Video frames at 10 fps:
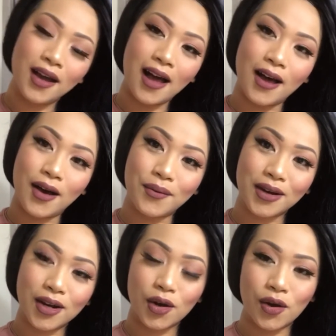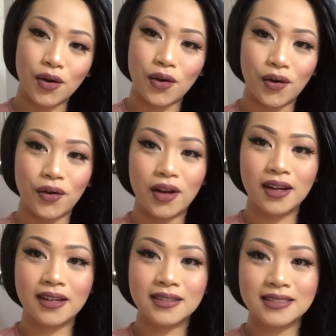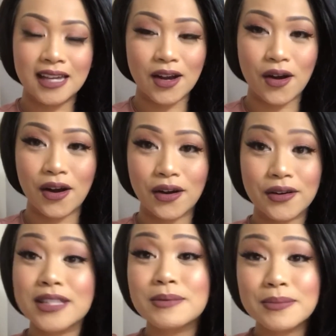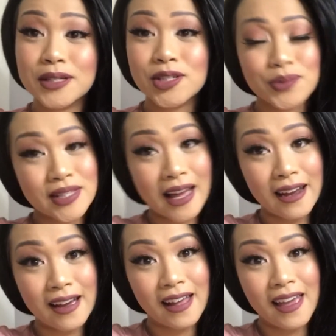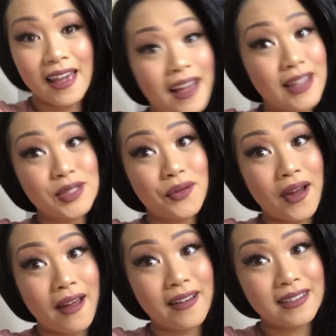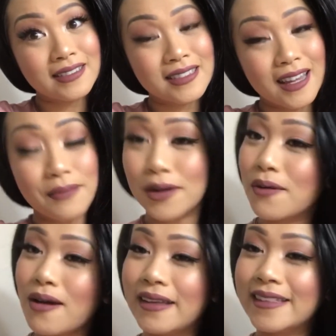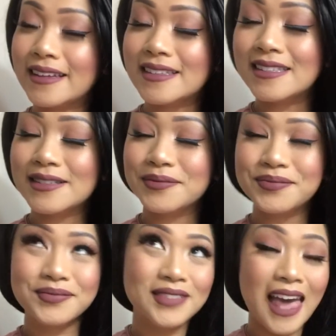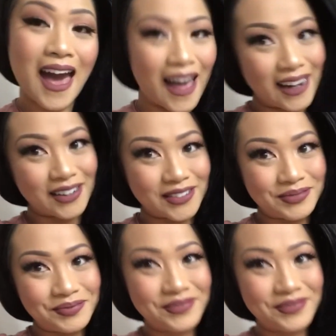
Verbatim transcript: We're gonna go take our Christmas pictures with Santa and do our errands, and I'm gonna go out like this. I know.